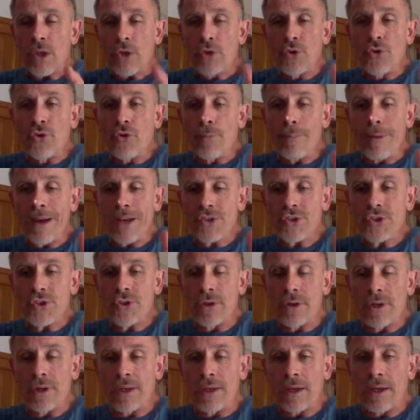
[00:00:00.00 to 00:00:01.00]

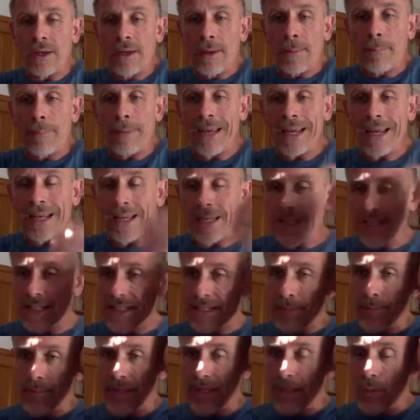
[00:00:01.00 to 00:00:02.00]
neuromuscular
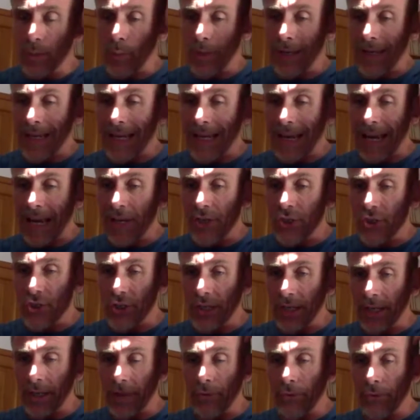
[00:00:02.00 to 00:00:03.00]
mechanism that we're
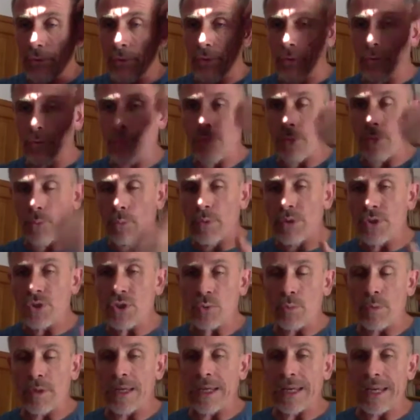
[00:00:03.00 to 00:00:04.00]
engaging, through
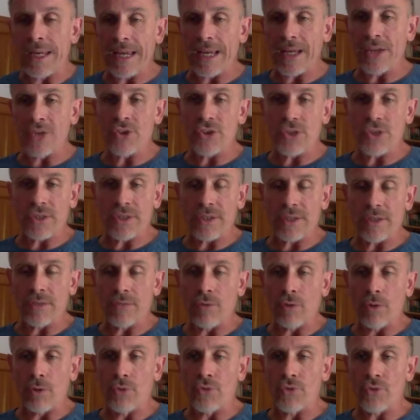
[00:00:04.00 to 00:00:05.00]
which we're engaging the
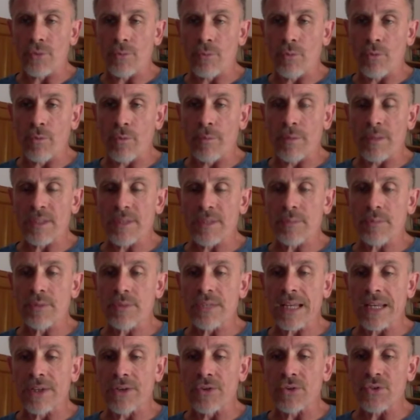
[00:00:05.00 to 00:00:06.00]
involuntary movements,
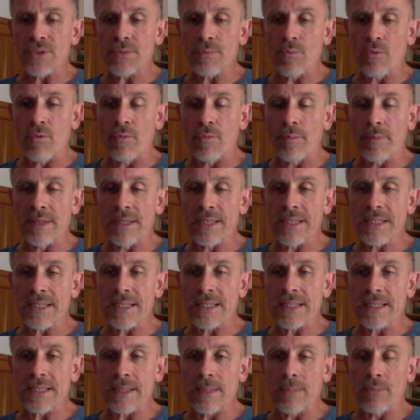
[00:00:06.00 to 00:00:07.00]
spontaneous movements,
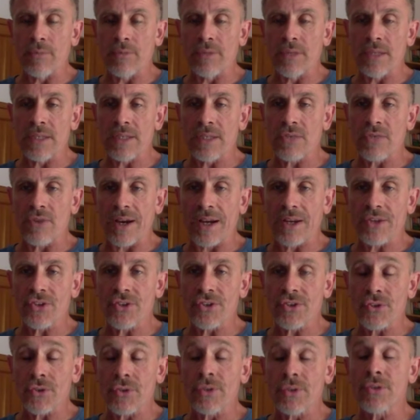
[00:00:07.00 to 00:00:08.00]
and some of these
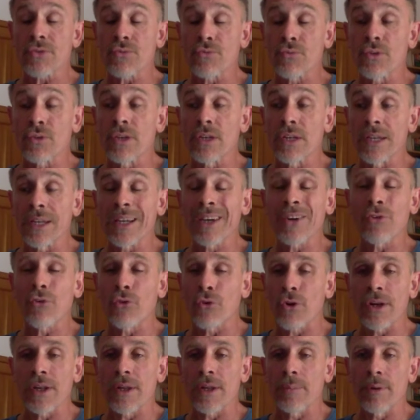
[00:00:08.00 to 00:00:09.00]
structures. So it's really
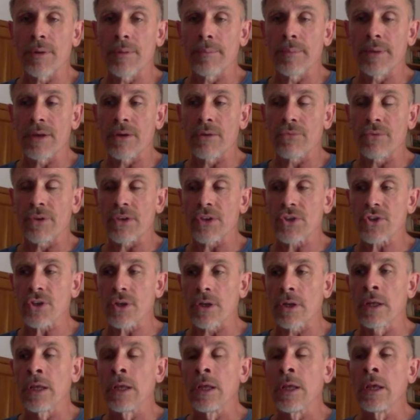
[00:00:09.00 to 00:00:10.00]
incredibly
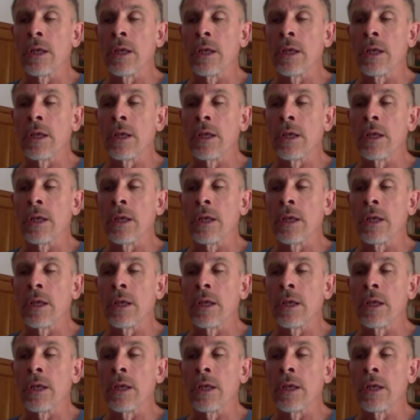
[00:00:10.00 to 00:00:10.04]
beneficial.